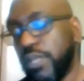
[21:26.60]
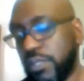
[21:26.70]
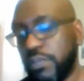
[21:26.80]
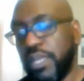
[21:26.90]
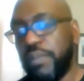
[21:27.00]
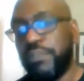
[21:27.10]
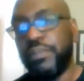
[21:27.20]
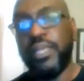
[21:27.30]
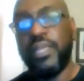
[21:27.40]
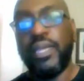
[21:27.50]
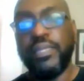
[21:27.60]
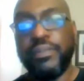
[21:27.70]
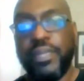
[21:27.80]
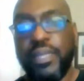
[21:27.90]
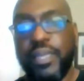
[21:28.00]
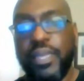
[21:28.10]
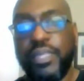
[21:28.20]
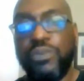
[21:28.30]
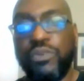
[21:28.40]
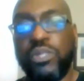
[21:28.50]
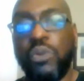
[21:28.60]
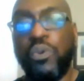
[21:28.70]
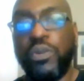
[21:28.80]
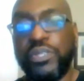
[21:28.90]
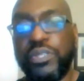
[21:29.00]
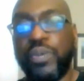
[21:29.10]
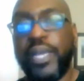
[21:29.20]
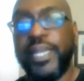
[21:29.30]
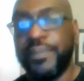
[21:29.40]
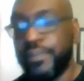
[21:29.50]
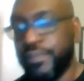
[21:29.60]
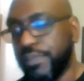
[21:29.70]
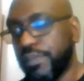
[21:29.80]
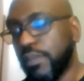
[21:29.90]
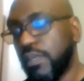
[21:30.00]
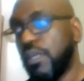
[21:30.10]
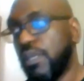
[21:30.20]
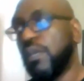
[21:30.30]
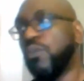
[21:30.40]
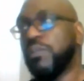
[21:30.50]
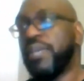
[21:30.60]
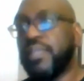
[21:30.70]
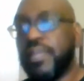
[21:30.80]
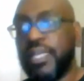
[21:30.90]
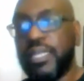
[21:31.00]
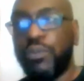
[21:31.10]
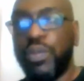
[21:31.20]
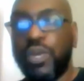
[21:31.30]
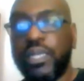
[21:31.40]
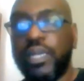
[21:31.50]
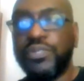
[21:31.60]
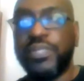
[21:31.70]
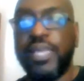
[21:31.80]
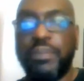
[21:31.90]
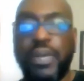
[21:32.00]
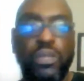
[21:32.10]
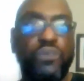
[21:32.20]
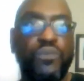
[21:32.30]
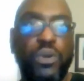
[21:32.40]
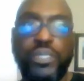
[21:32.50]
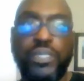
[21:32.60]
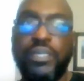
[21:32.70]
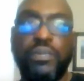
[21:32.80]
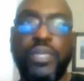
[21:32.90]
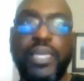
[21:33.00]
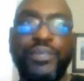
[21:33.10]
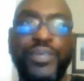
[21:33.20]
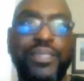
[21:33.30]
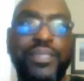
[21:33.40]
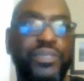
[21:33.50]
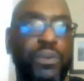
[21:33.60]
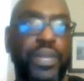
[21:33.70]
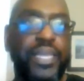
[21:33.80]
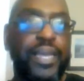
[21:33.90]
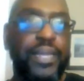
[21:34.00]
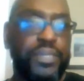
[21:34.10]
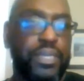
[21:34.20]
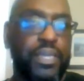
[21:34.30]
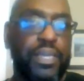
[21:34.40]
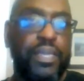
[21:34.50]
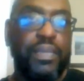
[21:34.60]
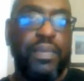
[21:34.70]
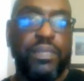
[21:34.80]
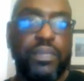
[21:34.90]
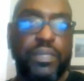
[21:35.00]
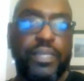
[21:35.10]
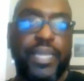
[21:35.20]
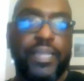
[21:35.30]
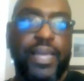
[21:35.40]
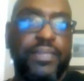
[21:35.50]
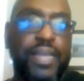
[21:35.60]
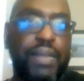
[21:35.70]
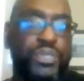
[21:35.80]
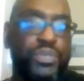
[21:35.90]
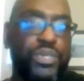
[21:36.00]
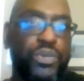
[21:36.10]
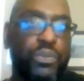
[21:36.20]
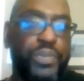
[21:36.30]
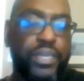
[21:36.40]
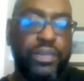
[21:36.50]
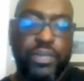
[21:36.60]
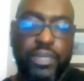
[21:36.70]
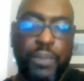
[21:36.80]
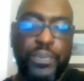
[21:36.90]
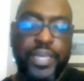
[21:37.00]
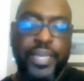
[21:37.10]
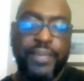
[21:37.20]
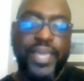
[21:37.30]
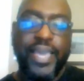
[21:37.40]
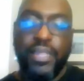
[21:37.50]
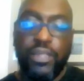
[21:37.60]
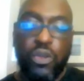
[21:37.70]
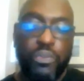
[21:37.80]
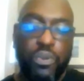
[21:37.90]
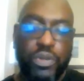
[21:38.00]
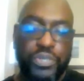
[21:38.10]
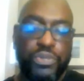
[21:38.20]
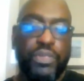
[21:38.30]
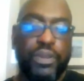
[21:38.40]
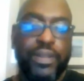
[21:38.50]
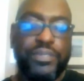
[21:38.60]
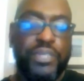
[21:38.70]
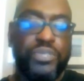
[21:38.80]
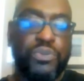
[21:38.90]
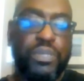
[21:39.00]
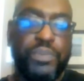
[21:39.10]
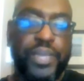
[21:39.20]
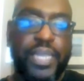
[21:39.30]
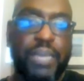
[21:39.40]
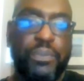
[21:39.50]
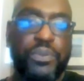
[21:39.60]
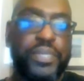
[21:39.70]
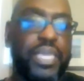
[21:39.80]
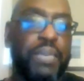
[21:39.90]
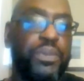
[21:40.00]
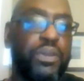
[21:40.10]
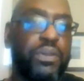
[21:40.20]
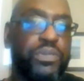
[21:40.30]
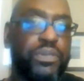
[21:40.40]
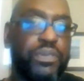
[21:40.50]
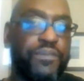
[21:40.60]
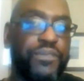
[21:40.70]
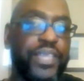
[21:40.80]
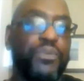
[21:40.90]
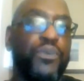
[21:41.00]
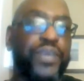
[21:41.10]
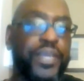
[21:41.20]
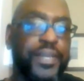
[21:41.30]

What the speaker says: and use load boards this way? Well, the main thing that we want to understand about load boards, and you get this already, guys. Like a lot of times you'll be in your company and load boards, they're essential to being able to keep your fleet moving.